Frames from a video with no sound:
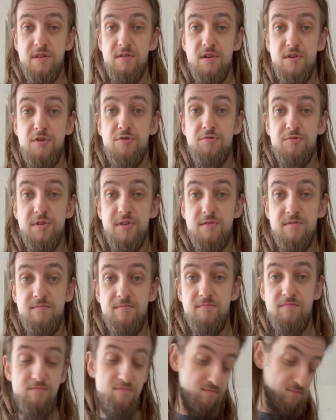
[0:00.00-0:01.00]
the oats.
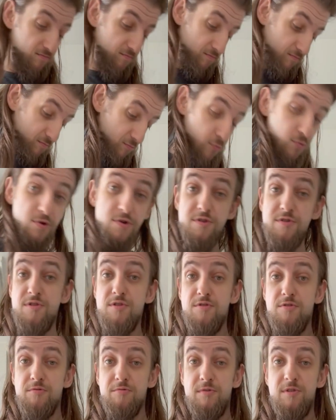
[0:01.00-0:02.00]
Were the
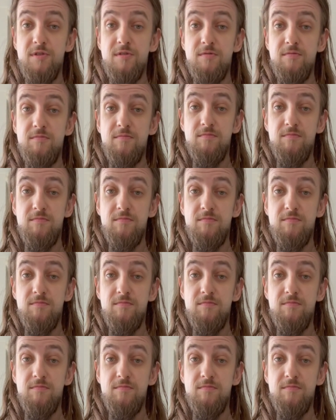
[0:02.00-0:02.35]
oats.